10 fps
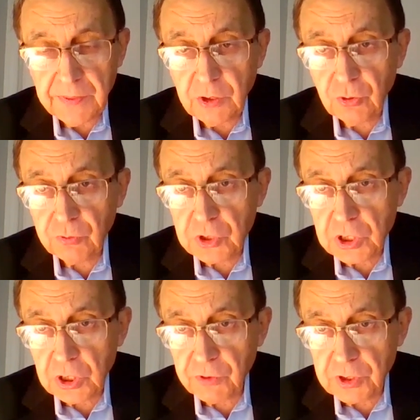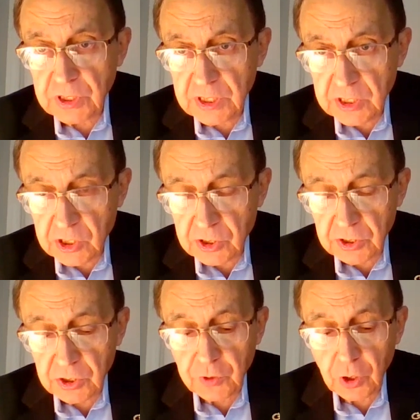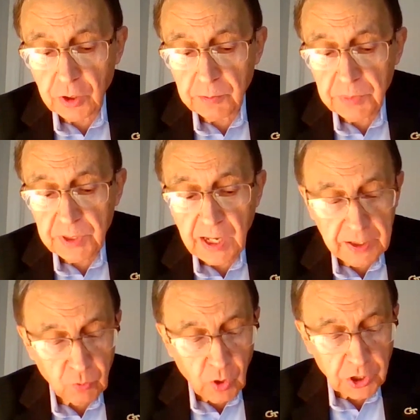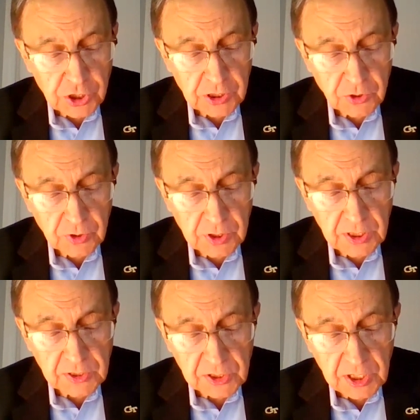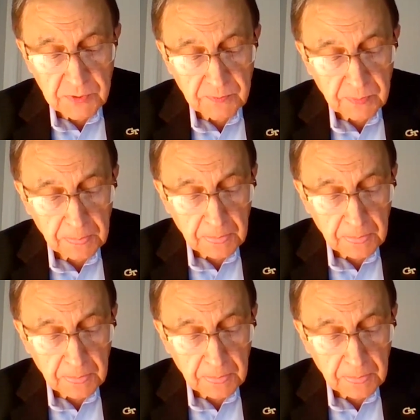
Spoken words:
at the University of the District of Columbia in Washington, D.C.